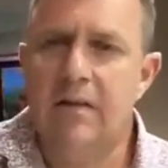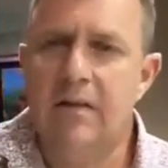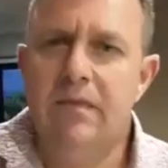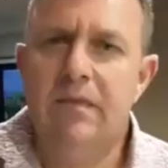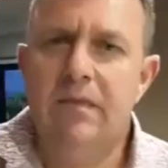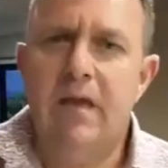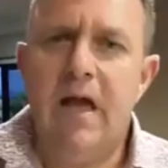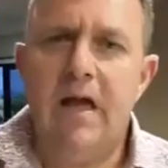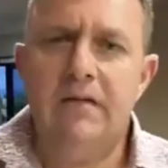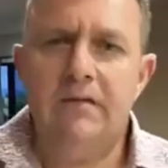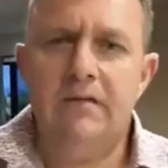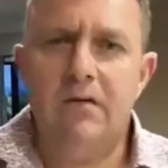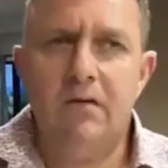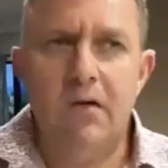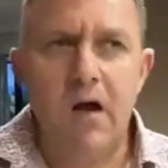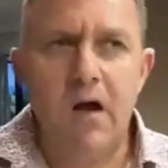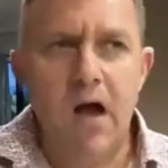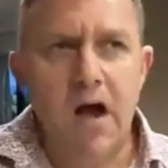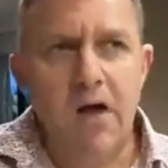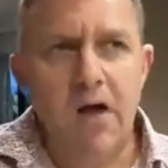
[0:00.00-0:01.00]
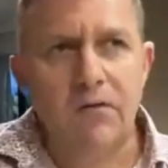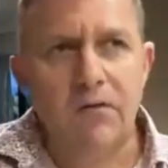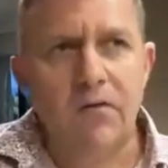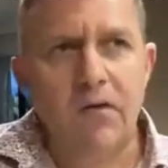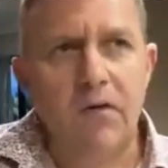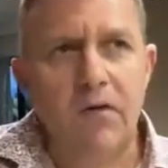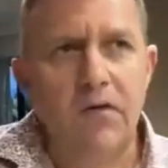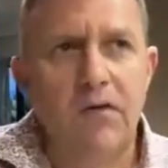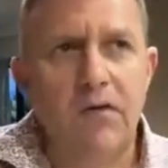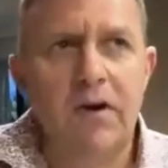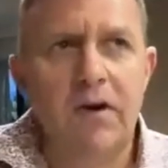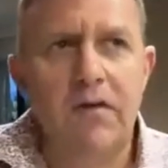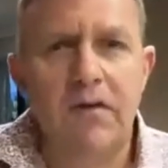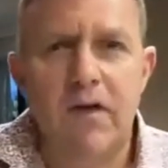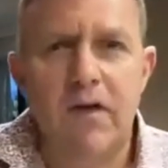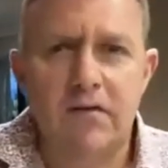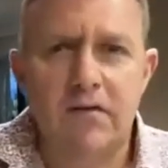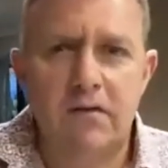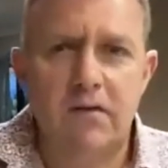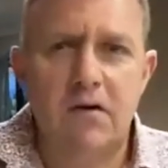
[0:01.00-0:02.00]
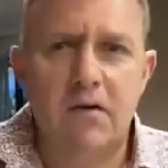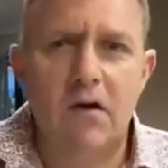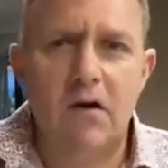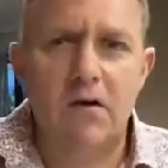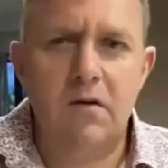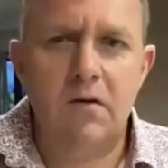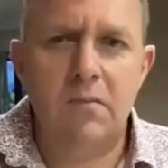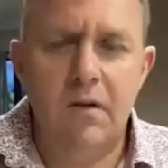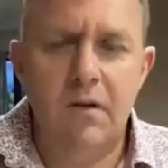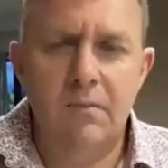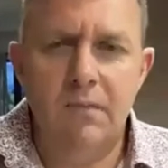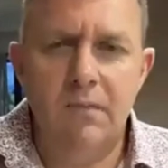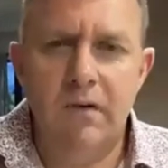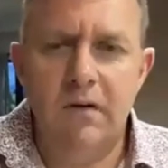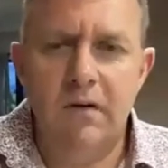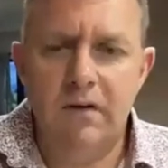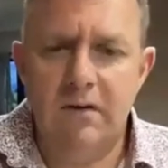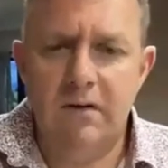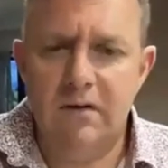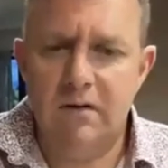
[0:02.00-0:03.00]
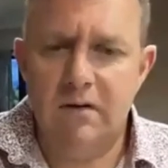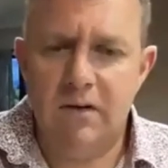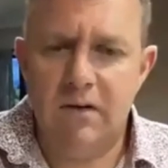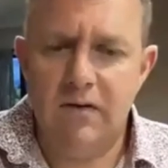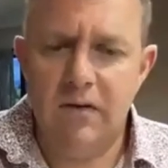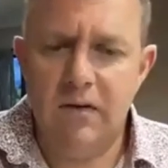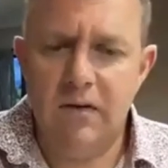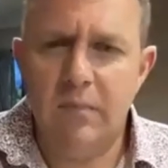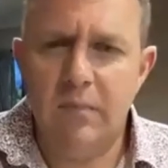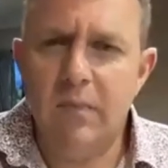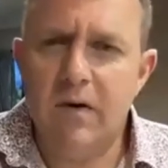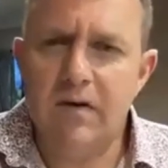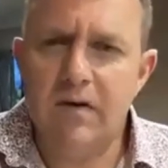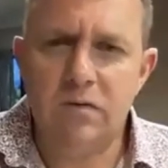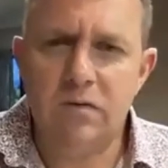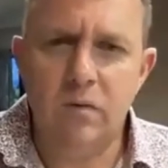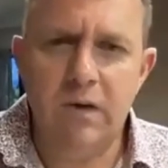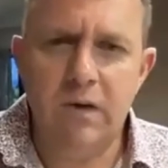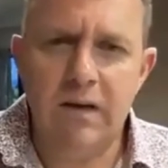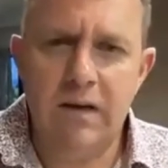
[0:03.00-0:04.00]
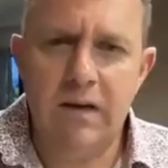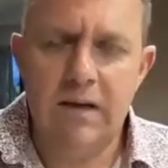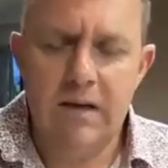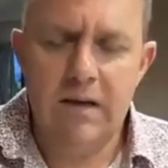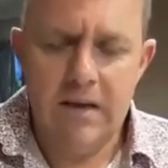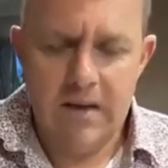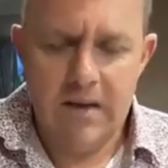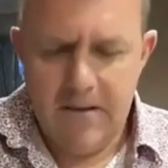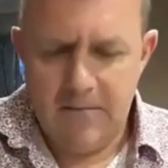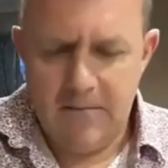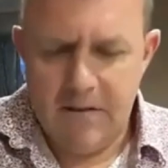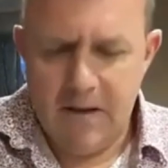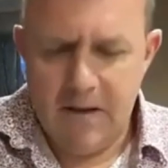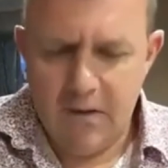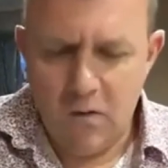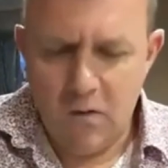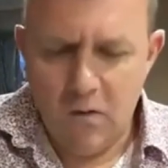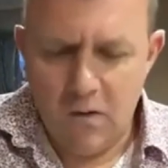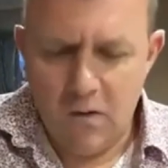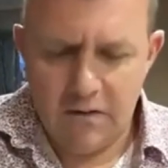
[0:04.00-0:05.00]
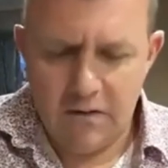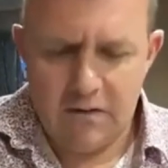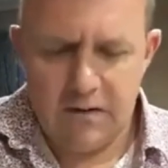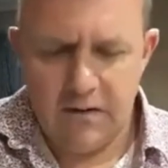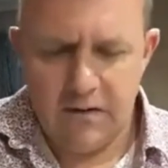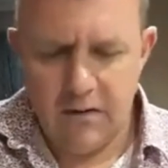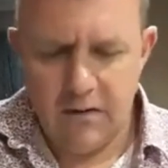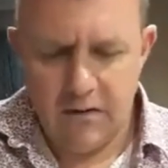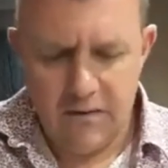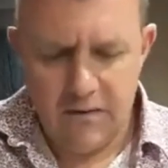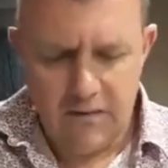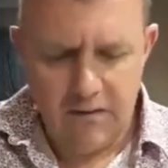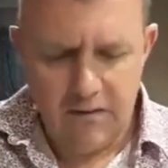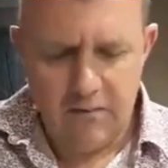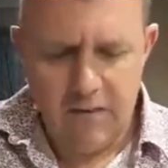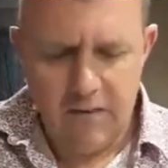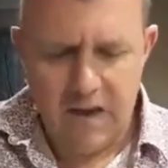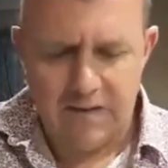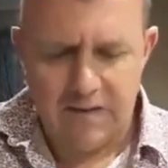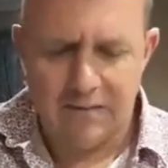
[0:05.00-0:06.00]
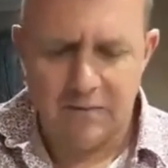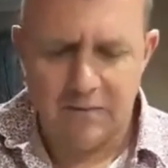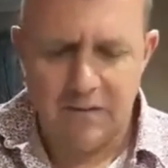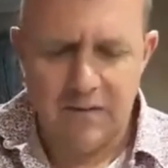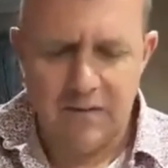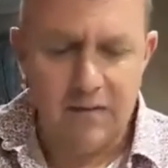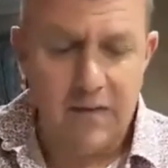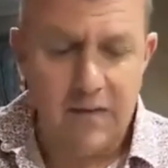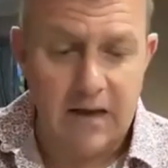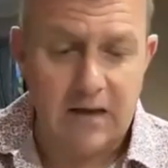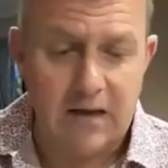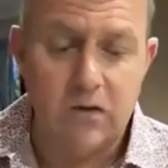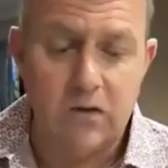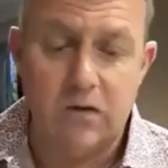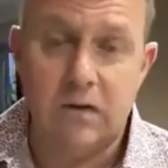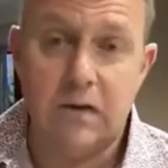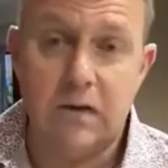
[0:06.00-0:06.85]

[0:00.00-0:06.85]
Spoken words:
There has arrived 3,000 odd people in, I think, the past week, and the quarantine on them hasn't been that good.